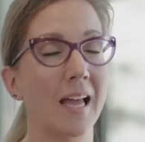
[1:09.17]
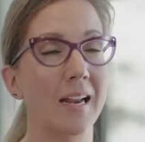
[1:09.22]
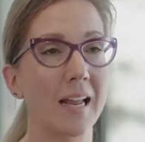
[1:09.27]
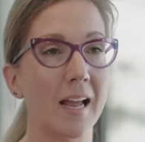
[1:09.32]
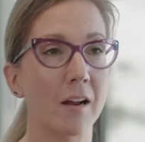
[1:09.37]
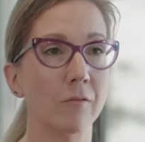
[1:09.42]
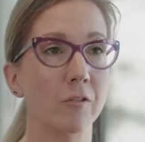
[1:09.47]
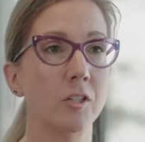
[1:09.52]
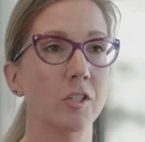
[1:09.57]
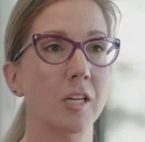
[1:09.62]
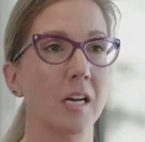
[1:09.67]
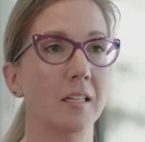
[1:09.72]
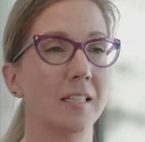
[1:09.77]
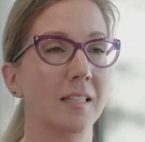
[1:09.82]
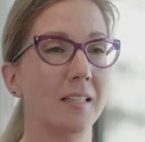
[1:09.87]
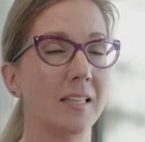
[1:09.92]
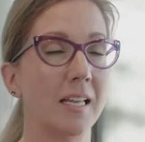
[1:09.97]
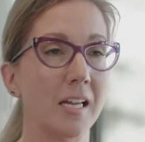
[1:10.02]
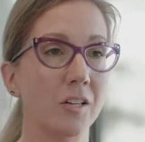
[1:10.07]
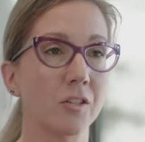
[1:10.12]
and every child at
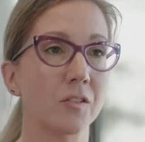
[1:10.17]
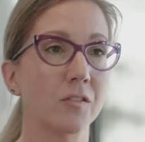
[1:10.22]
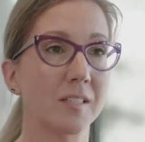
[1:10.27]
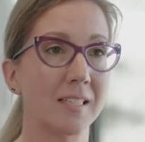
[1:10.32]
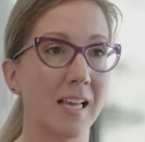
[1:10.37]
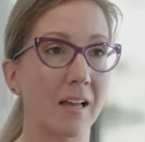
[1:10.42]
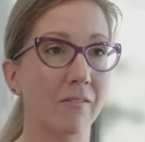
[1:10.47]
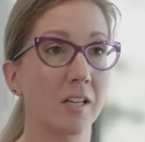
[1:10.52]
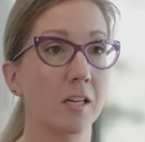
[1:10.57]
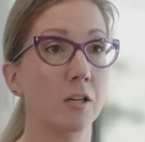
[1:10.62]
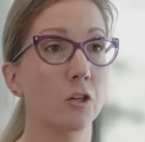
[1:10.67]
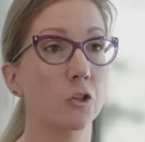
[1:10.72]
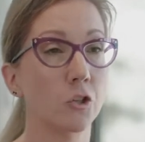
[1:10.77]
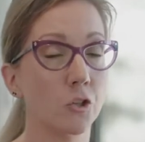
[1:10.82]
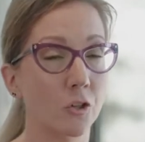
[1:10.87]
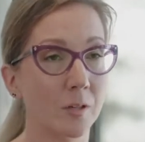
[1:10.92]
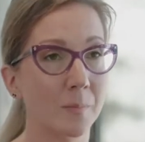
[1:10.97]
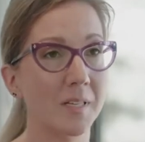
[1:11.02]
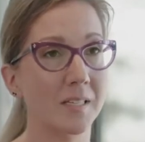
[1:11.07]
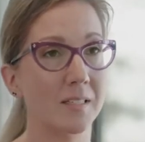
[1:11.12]
the age of seven
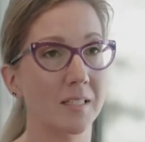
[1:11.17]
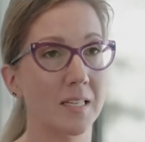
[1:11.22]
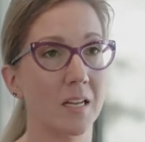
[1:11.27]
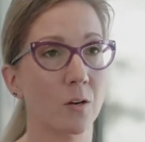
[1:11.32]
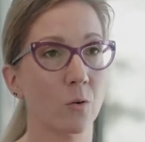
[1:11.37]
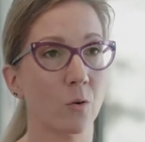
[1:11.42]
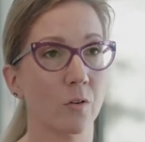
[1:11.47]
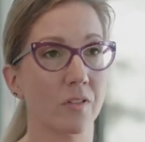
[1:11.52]
should be seeing an